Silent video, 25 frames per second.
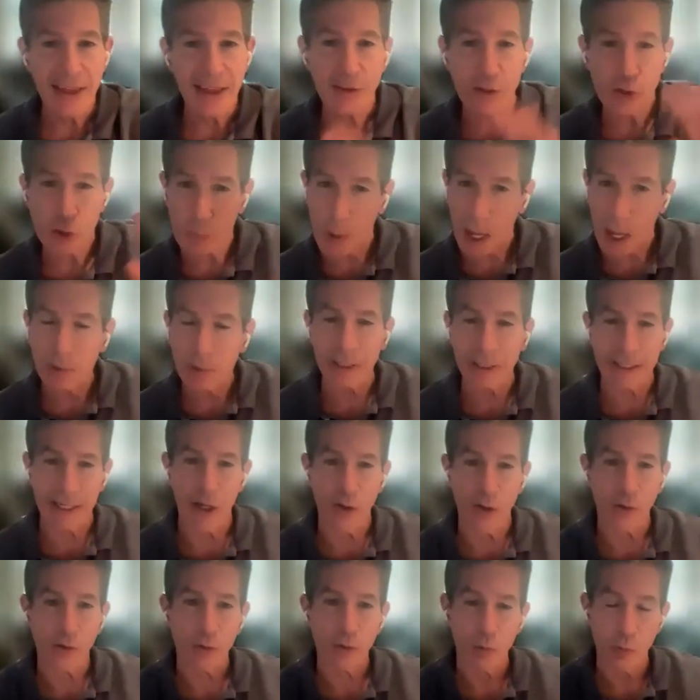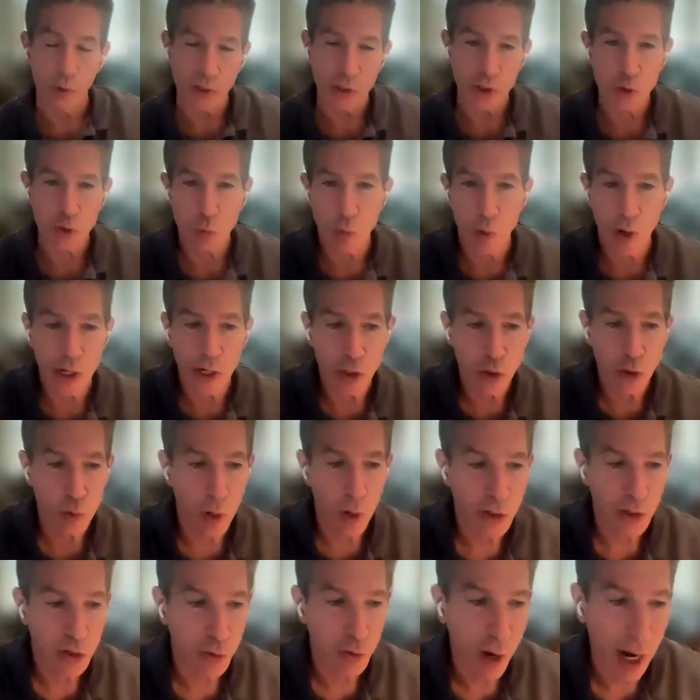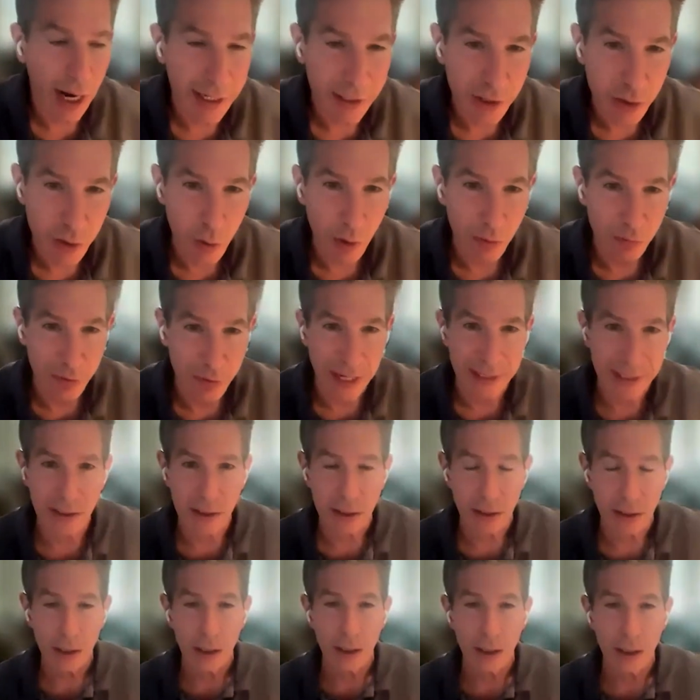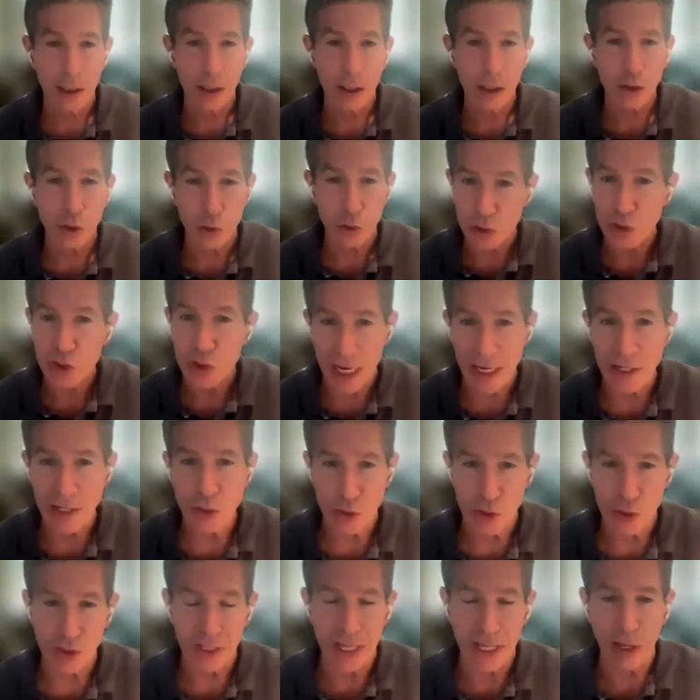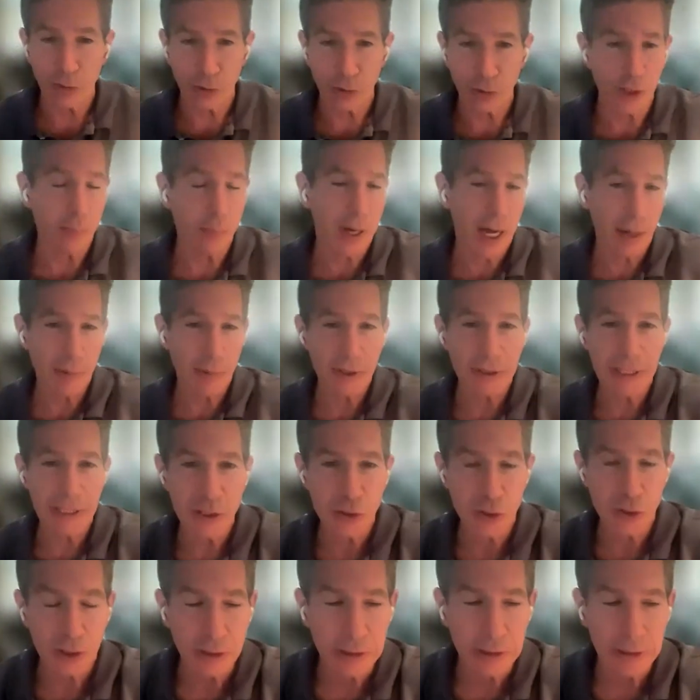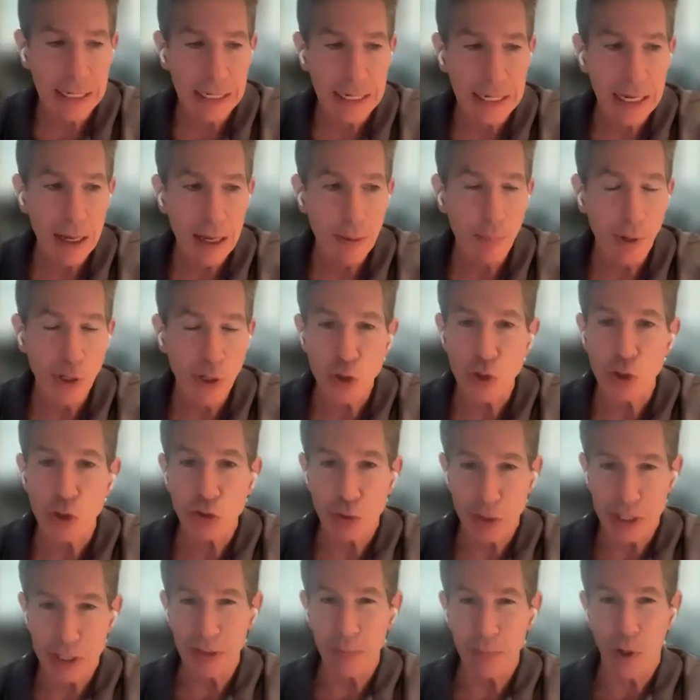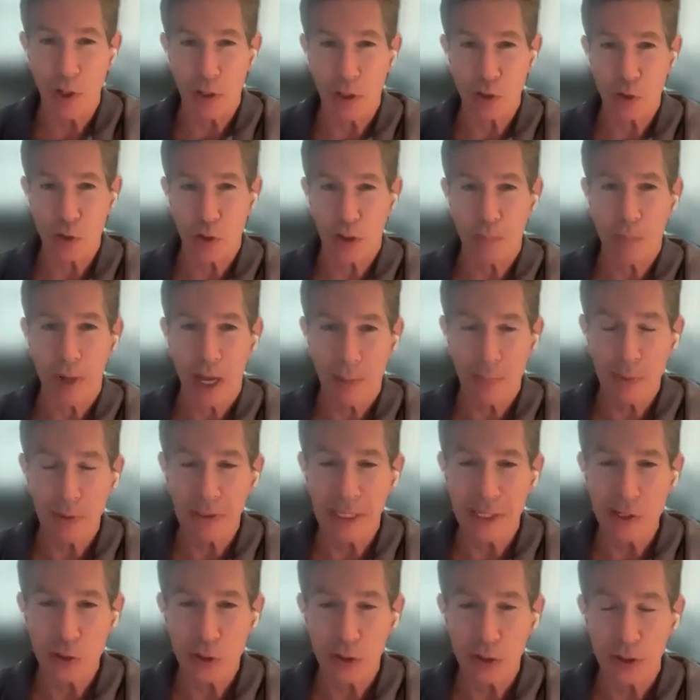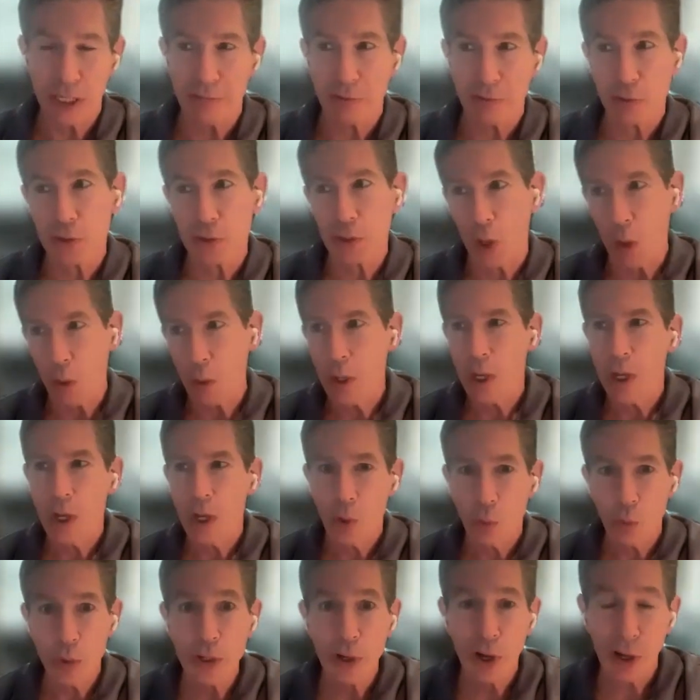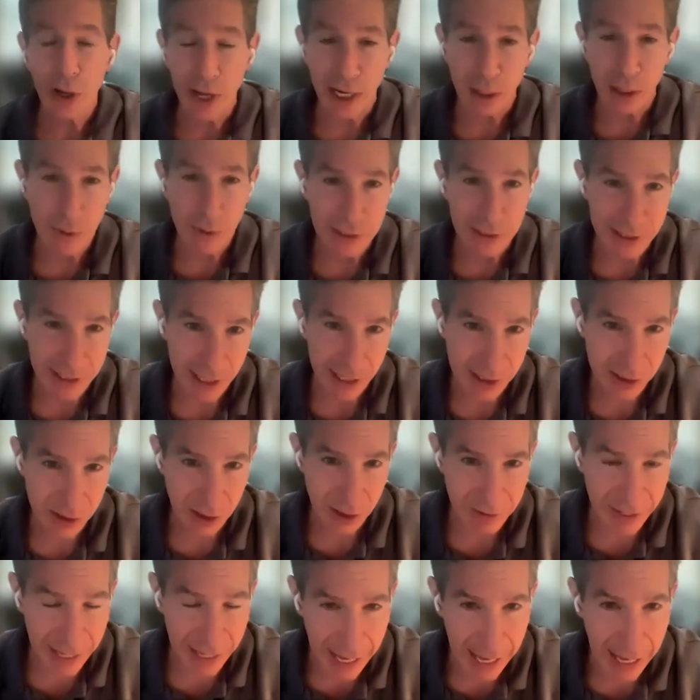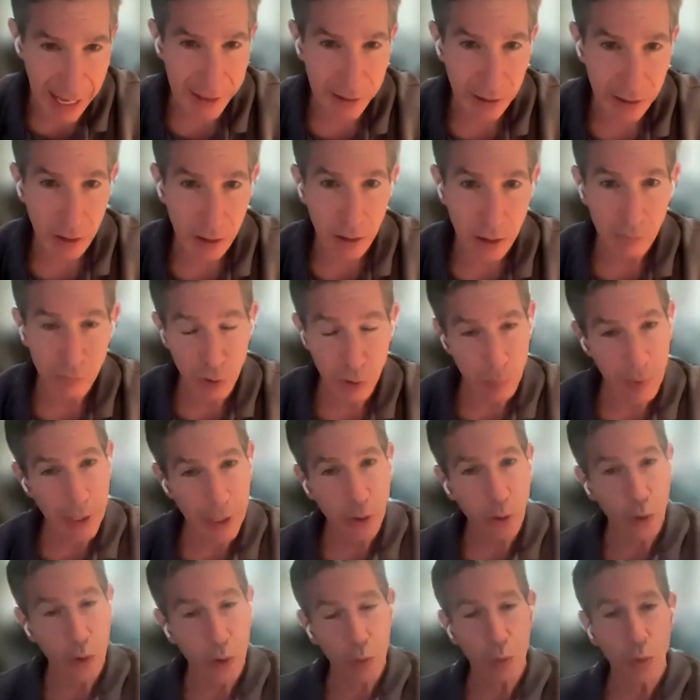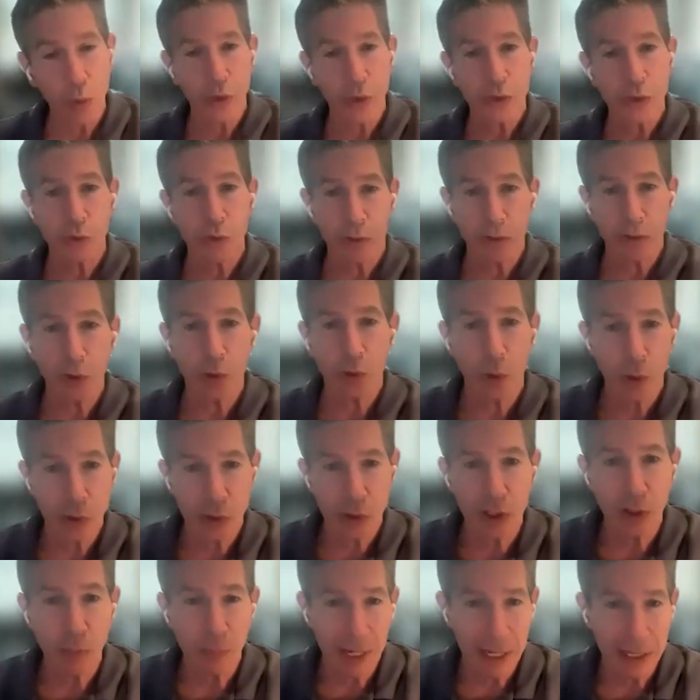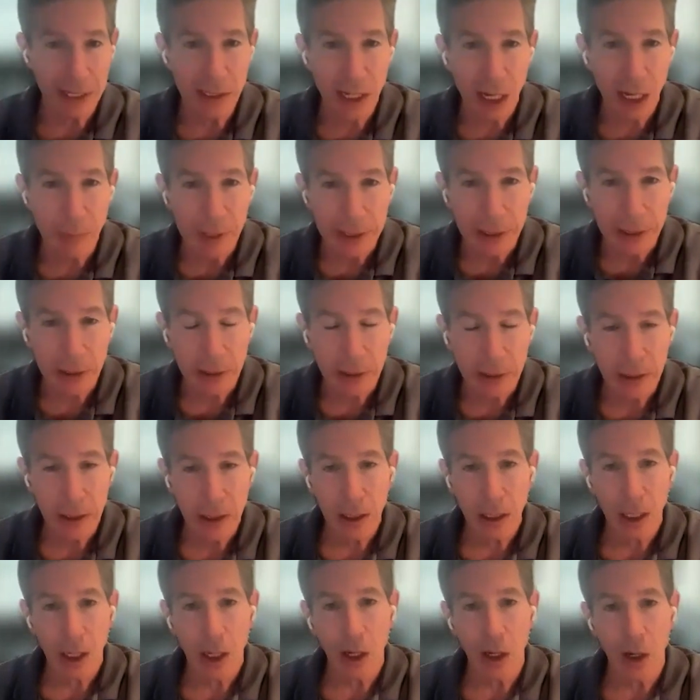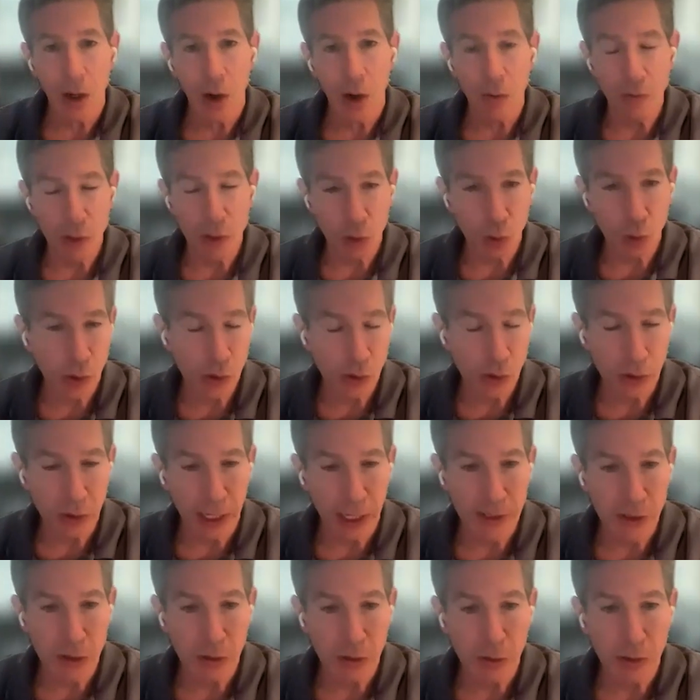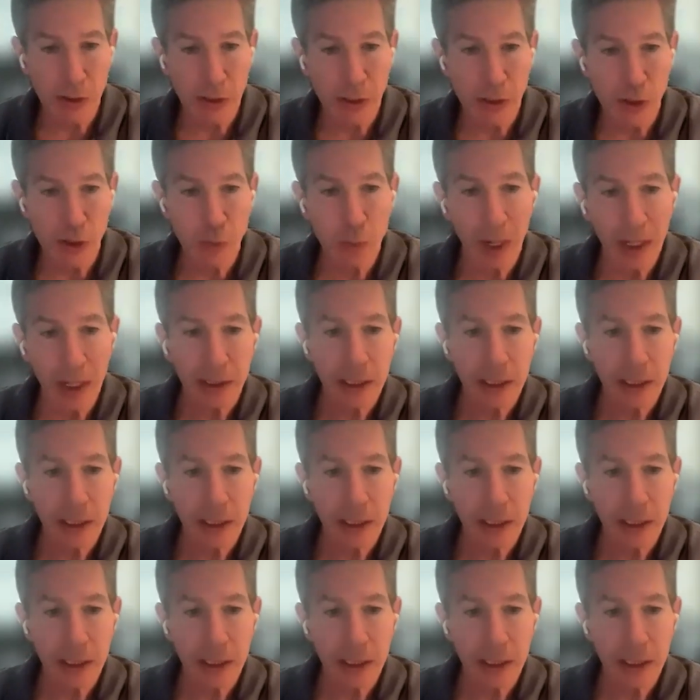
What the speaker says: And then there's public health, which is where you are trying to affect good changes in the health of the population, but you're treating them on a sort of population level. So we all got a big taste of that, for better or worse, during the course of the pandemic, over the course of the last 2 years.